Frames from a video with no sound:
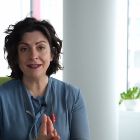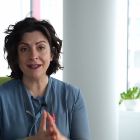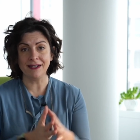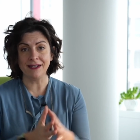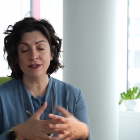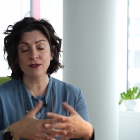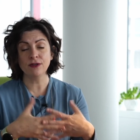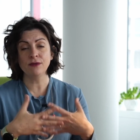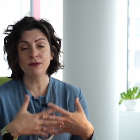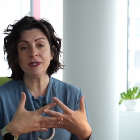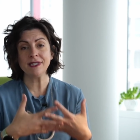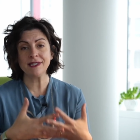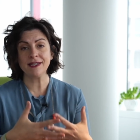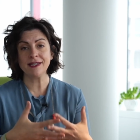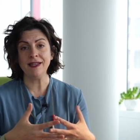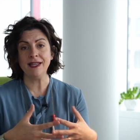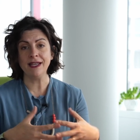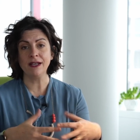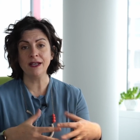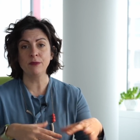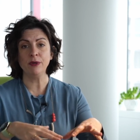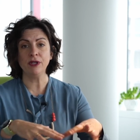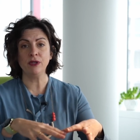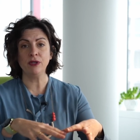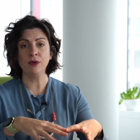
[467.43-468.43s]
there is always a
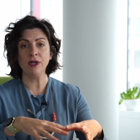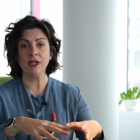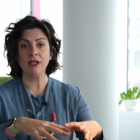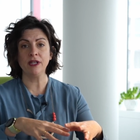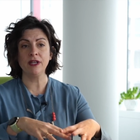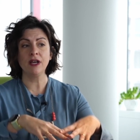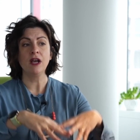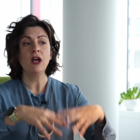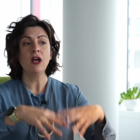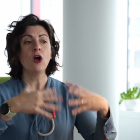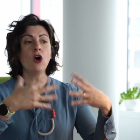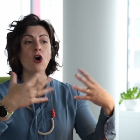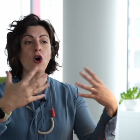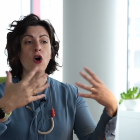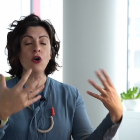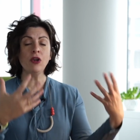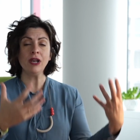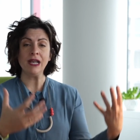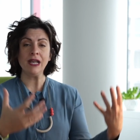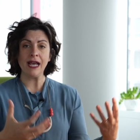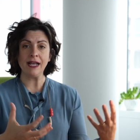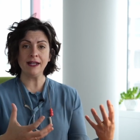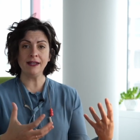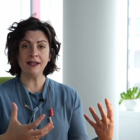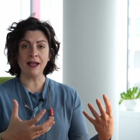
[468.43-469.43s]
link between the
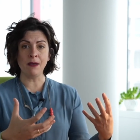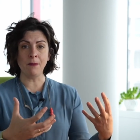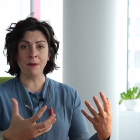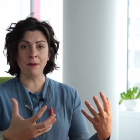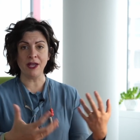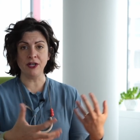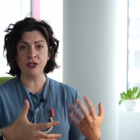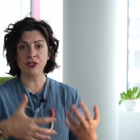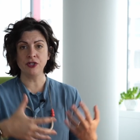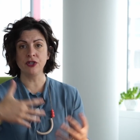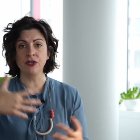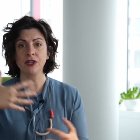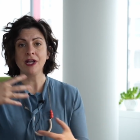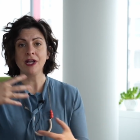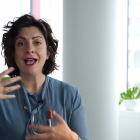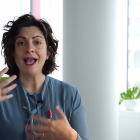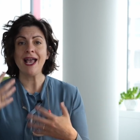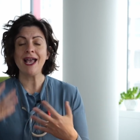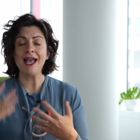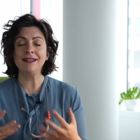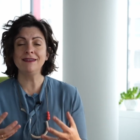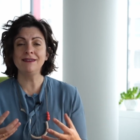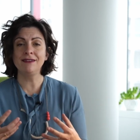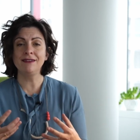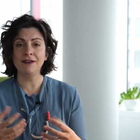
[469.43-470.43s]
online dimension
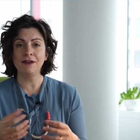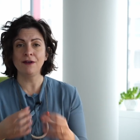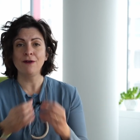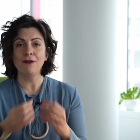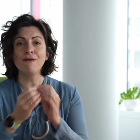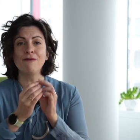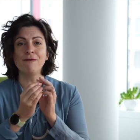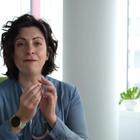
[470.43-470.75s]
and the